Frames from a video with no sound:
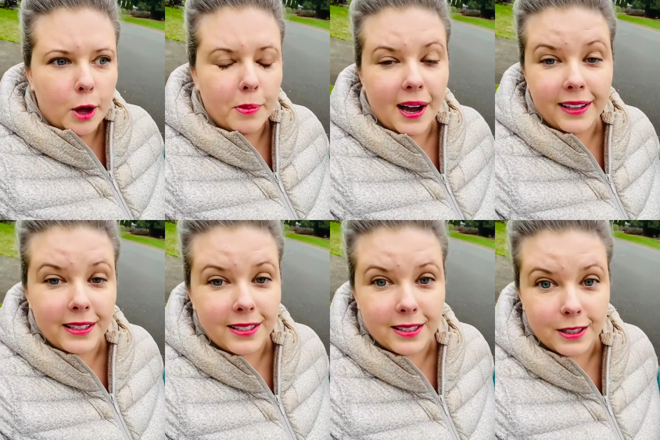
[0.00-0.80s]
Behind the
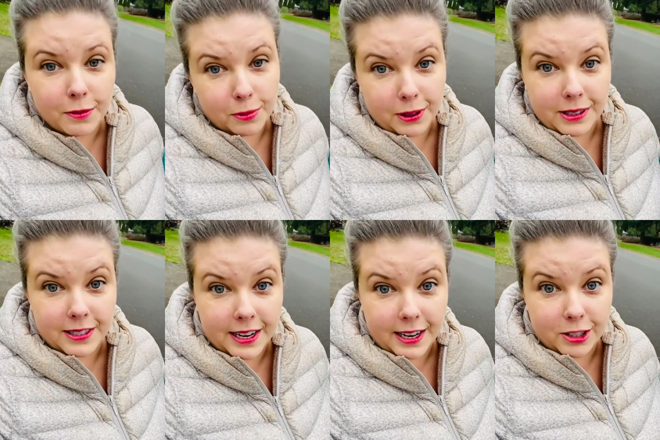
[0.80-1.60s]
Scenes of a Real
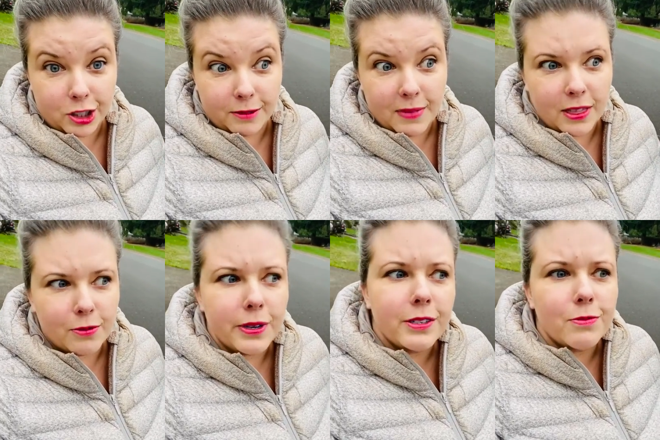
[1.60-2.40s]
Estate Agent. And the
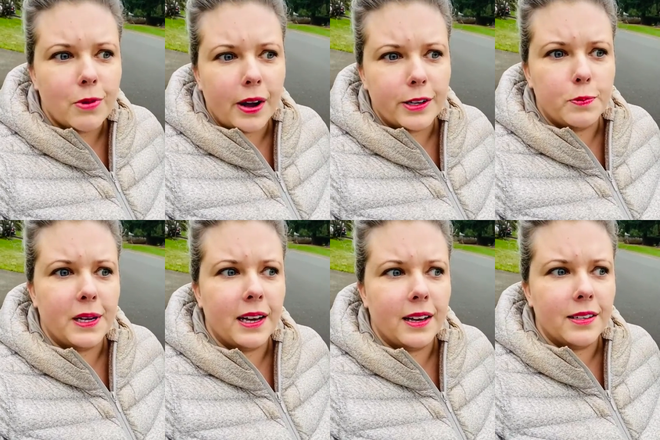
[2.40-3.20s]
reason why is
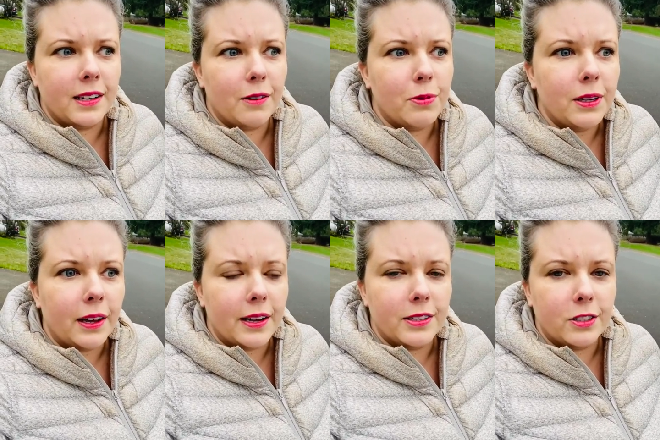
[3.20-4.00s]
because I
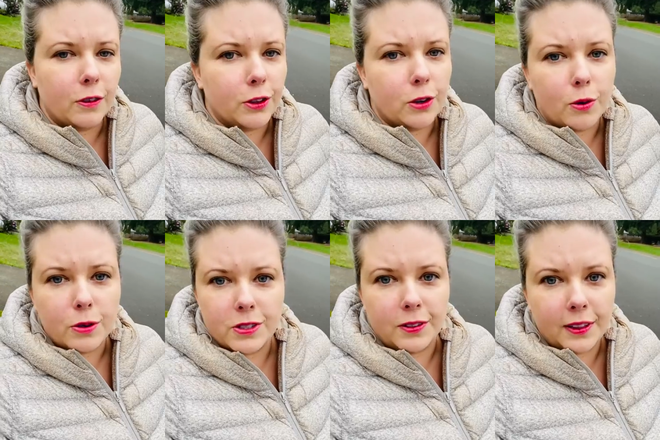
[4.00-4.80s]
realized over the
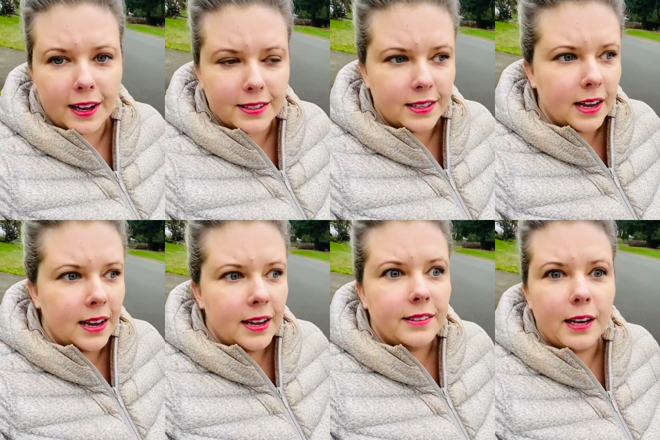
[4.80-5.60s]
course of the last
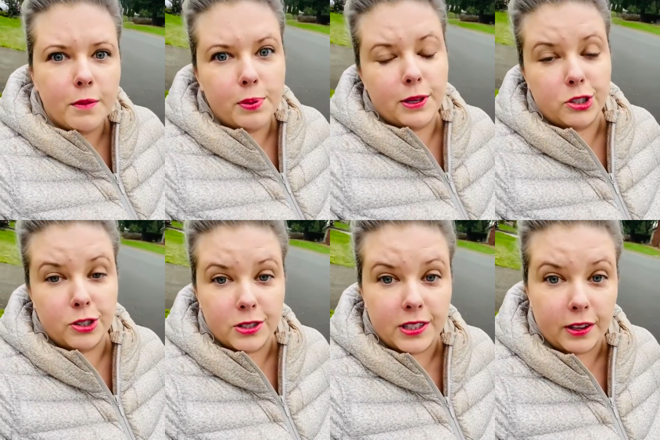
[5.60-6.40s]
10 plus
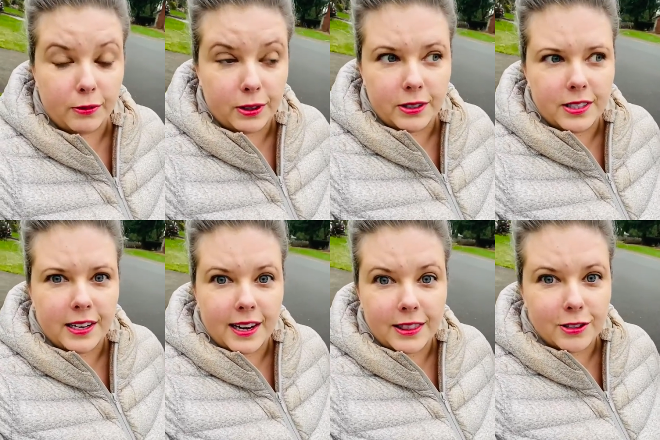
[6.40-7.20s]
years selling real
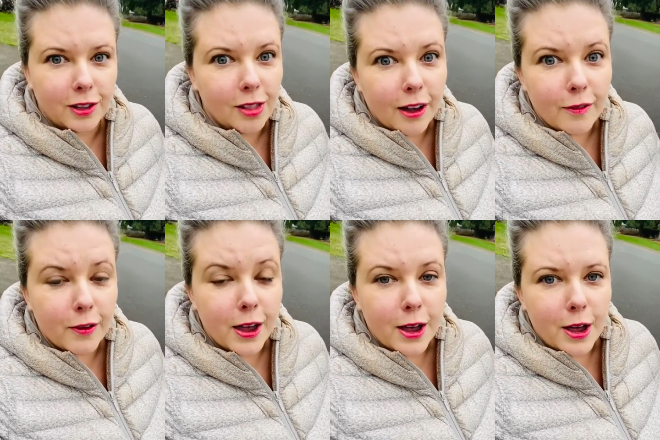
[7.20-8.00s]
estate, there's a lot of
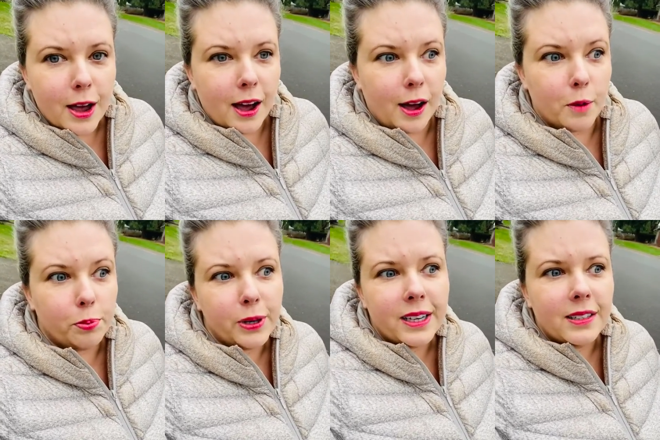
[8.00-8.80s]

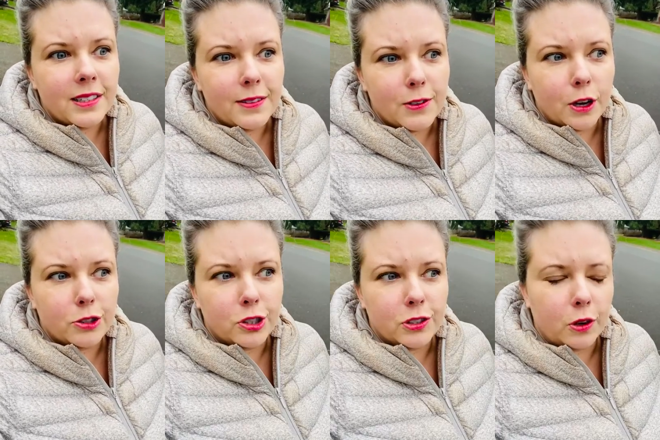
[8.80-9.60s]
preconceived
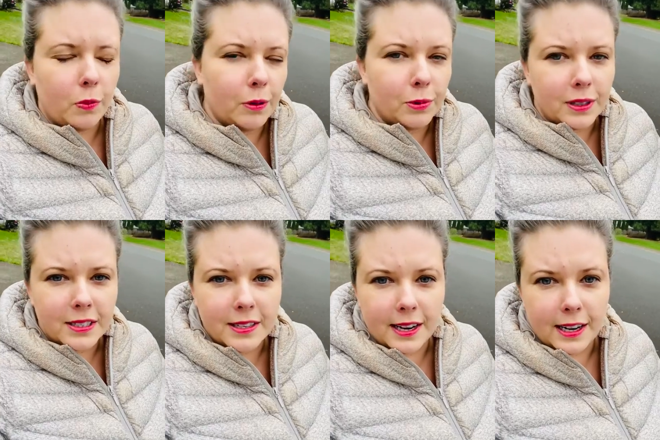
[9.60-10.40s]
notions on what real
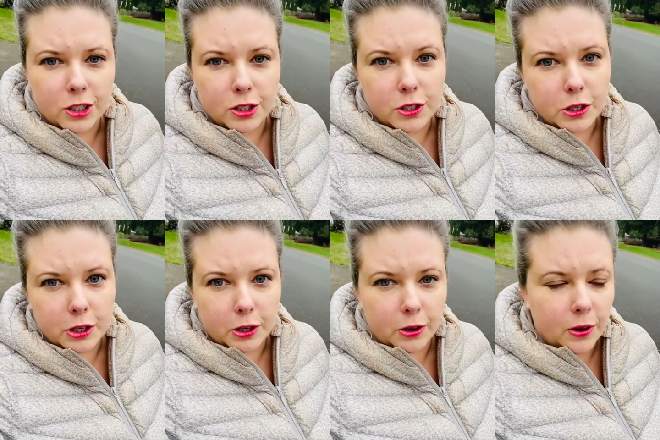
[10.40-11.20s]
estate agents
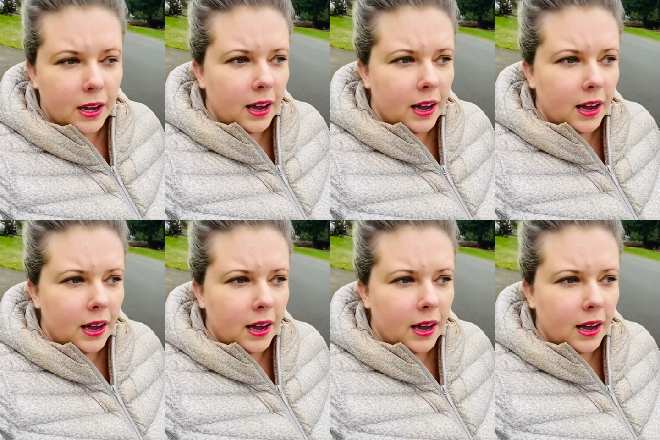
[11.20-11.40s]
do.